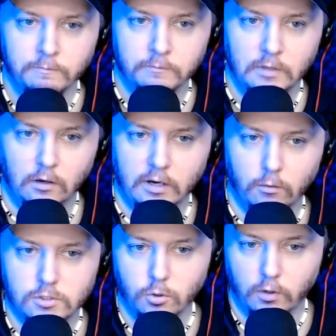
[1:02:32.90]
you know, hear
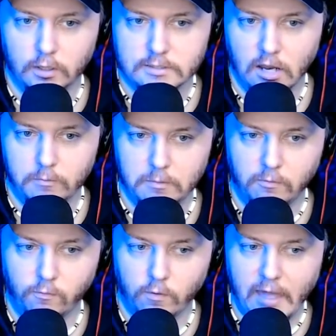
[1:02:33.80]
what you were going to tell me
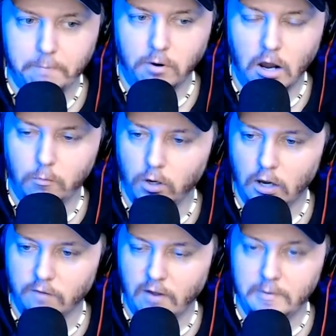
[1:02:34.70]
before that bomb went
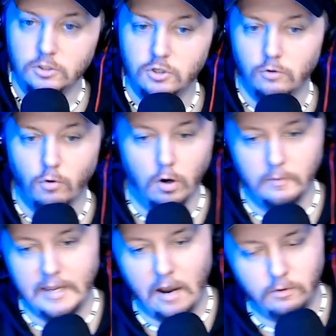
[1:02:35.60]
off. I mean, dude,
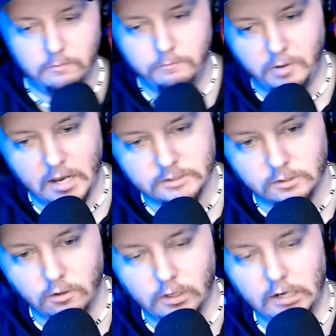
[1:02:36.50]
normally I would pause the
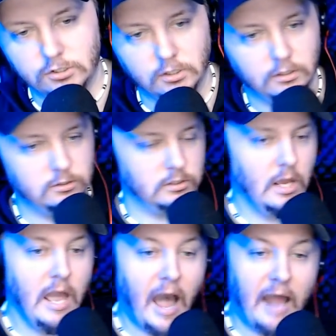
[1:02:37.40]
donation and just...
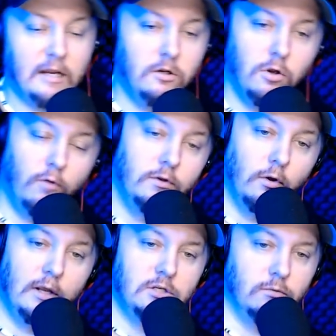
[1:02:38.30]
I didn't know the
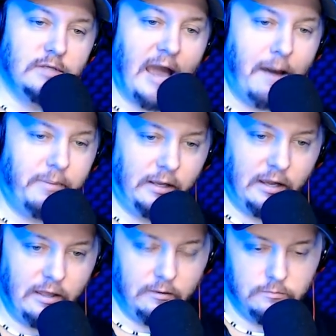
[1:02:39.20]
donation was happening.
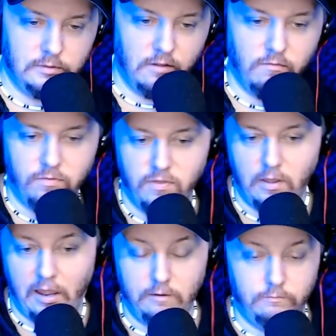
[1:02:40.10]
I did
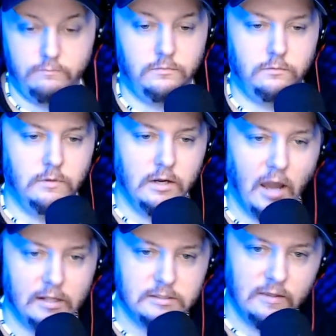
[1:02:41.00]

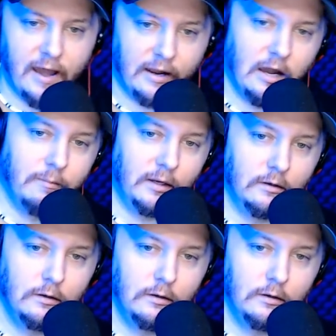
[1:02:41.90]
not see that coming.